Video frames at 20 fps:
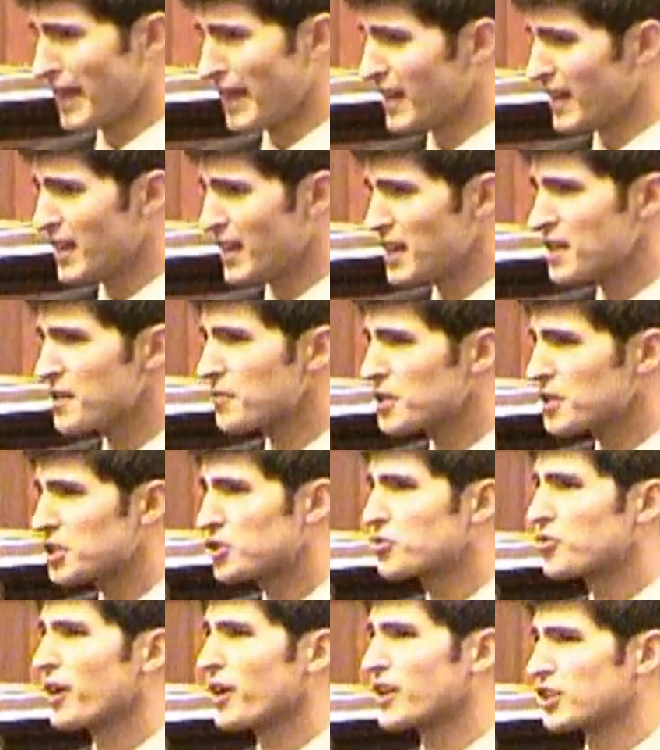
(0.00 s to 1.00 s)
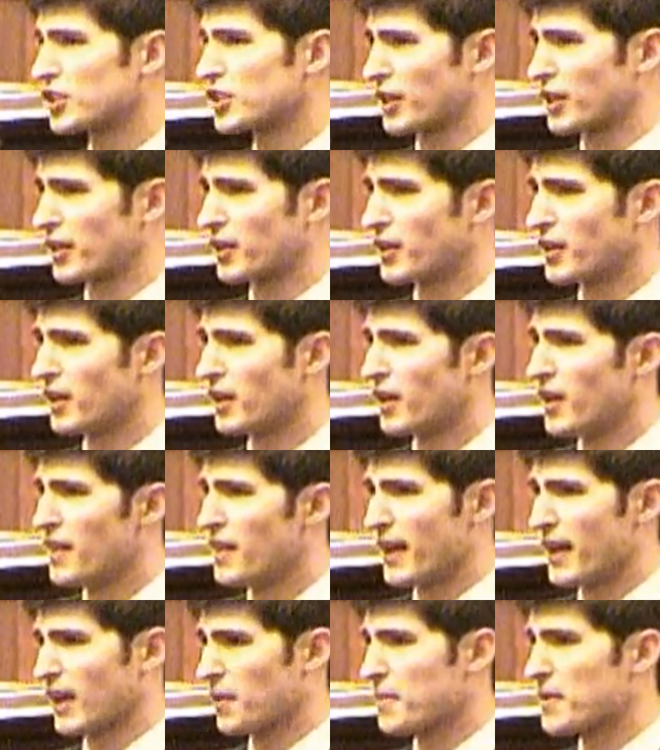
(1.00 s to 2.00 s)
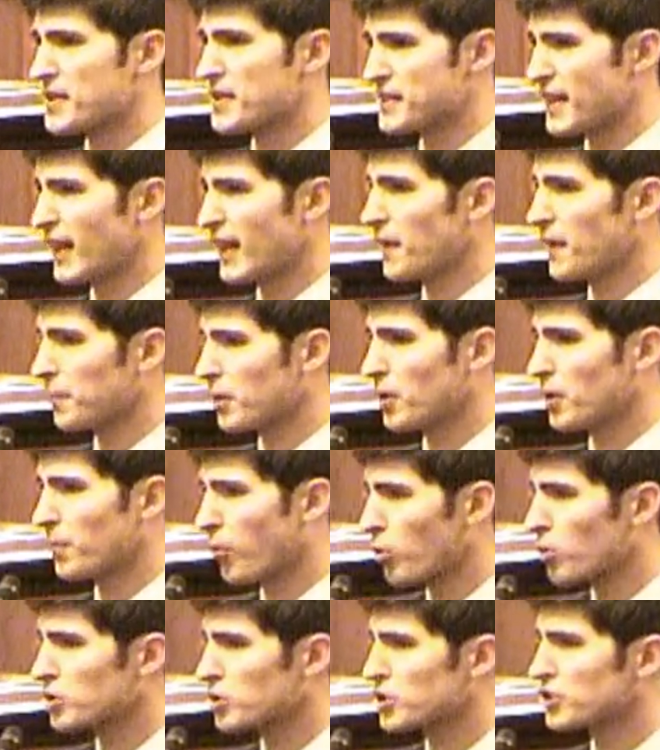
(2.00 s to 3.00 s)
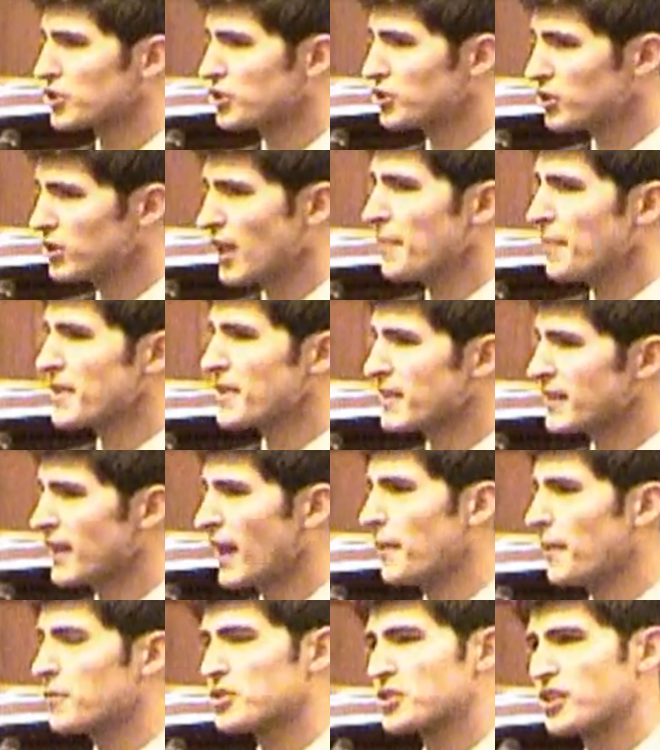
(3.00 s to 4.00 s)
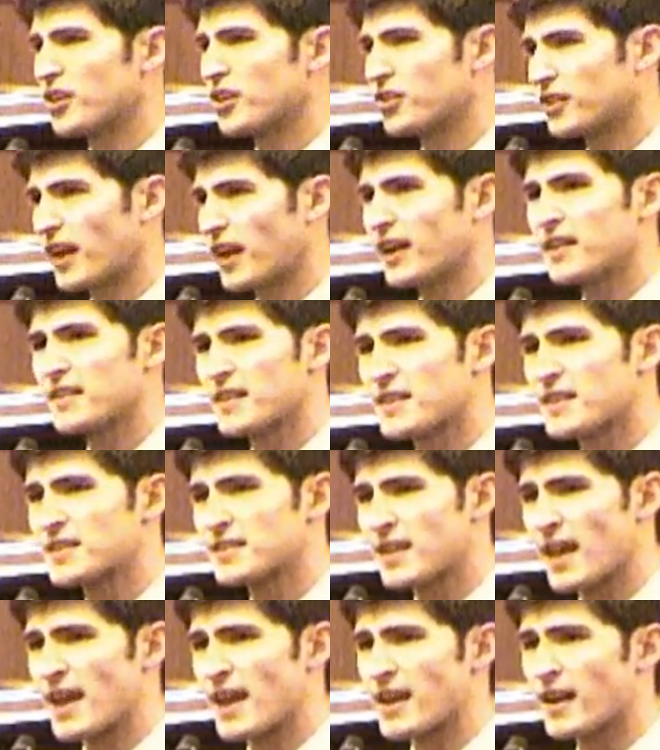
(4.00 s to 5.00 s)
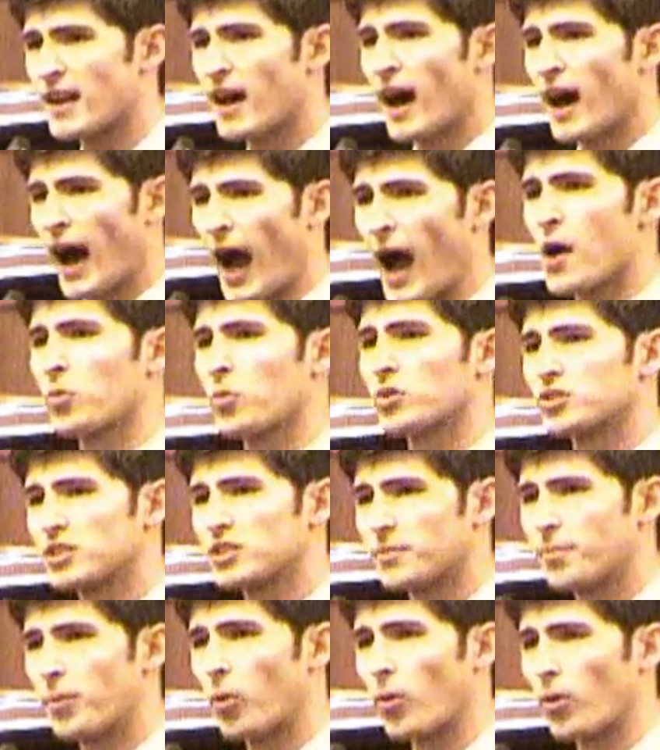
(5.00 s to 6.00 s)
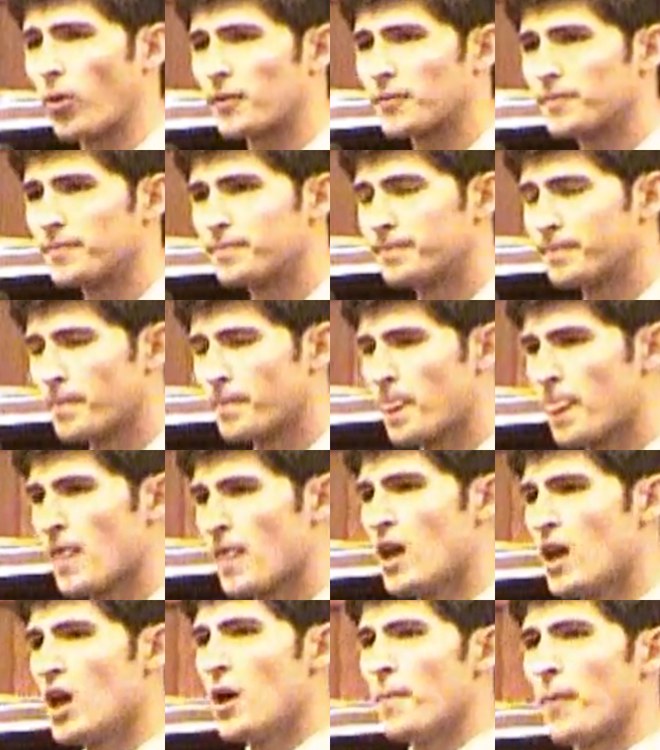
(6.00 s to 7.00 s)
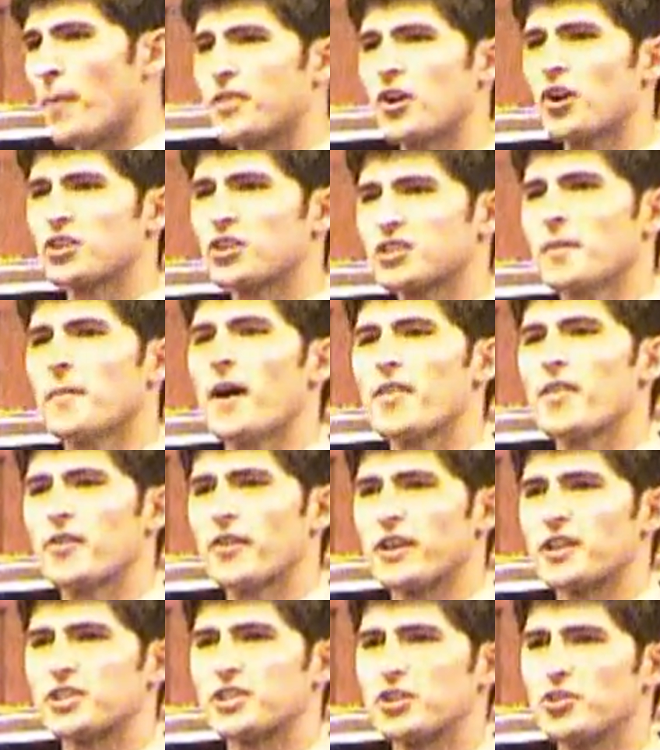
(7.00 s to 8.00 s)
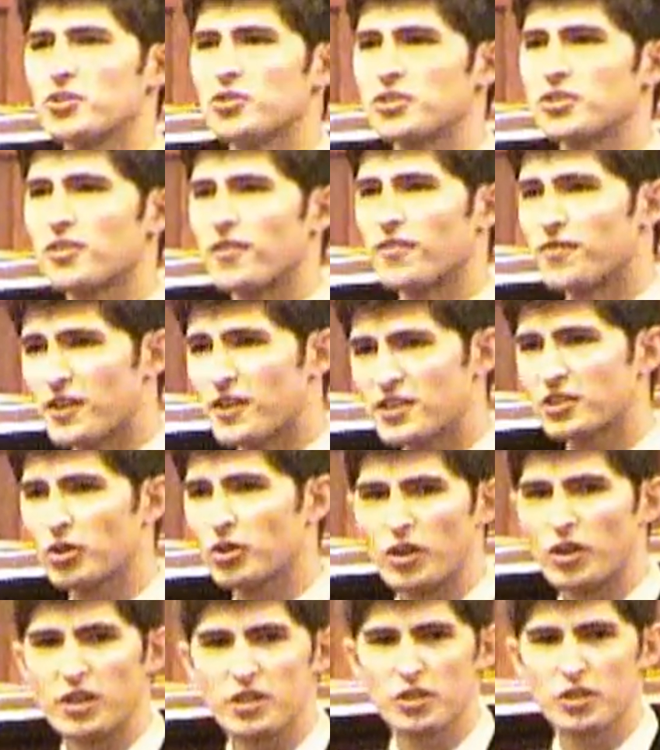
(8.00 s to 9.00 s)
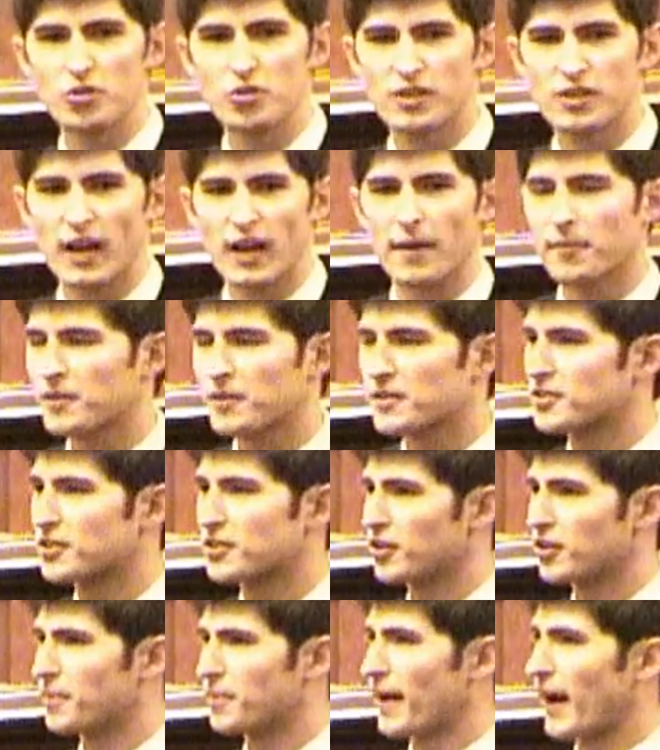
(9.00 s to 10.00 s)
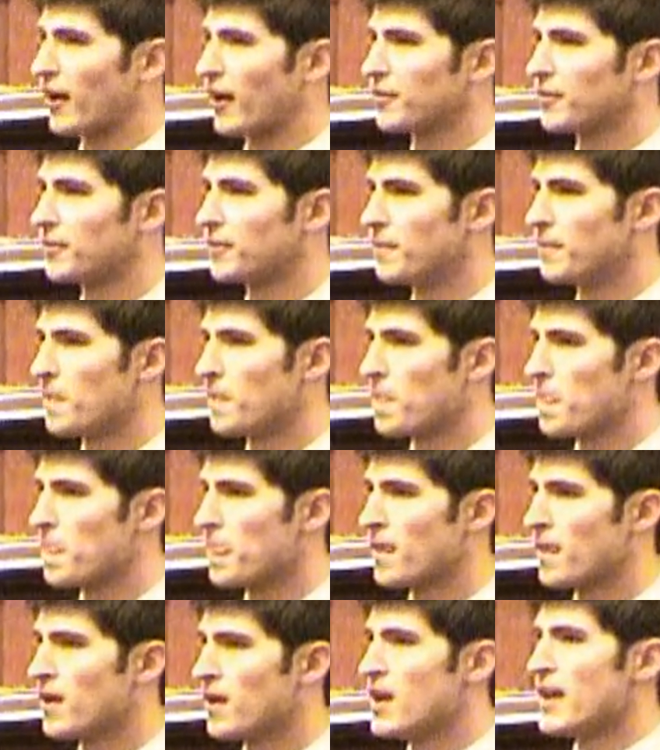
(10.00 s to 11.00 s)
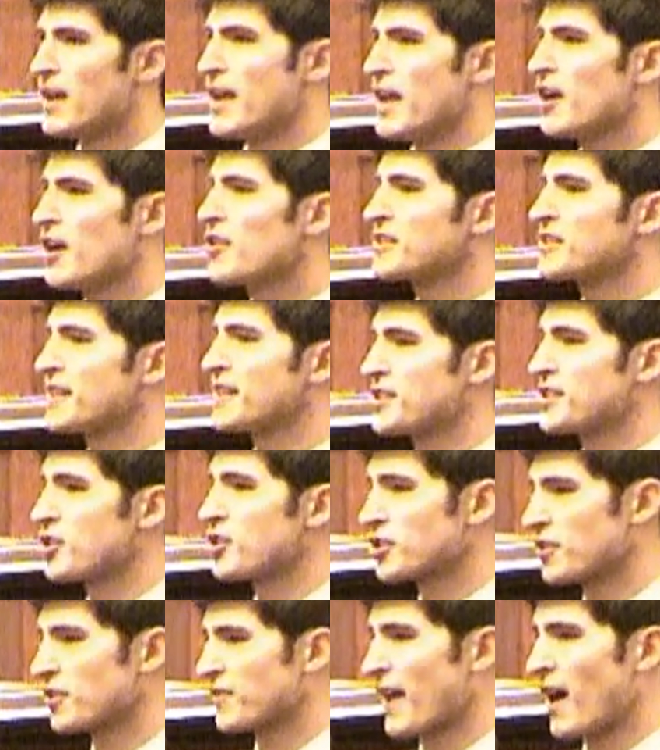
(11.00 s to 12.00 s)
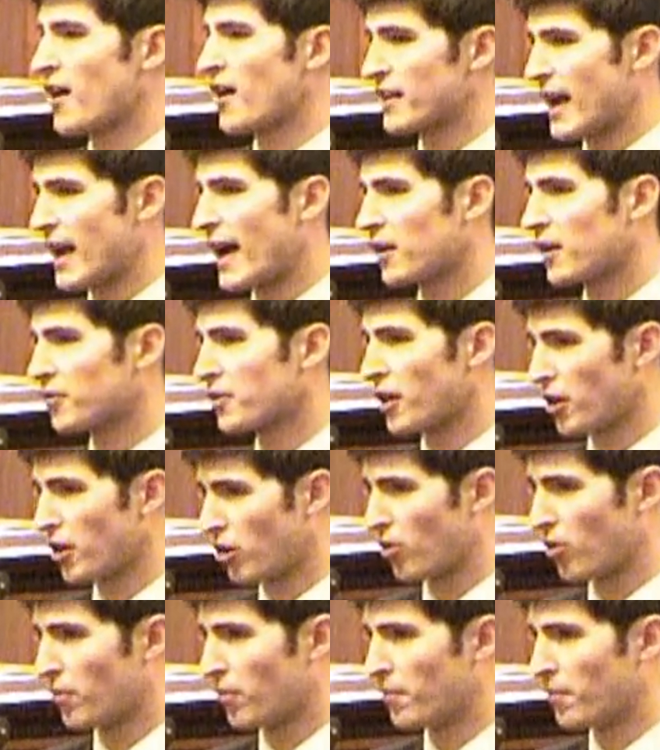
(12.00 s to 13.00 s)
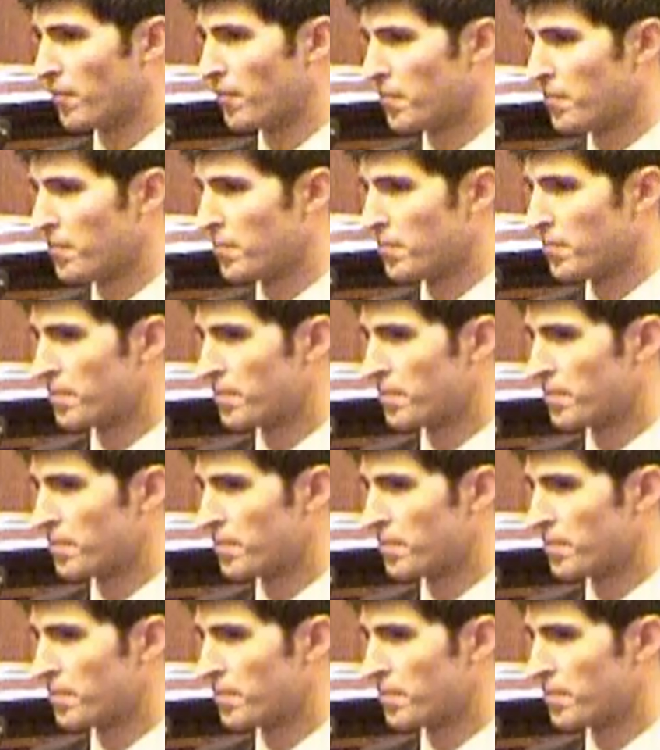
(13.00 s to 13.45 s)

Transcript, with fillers: that any restriction that can be set up on abortion to limit the numbers that are done in this state, I will support. But there are some other issues, fiscal issues, that I'm concerned about. Here in St. Joseph County, I own a home.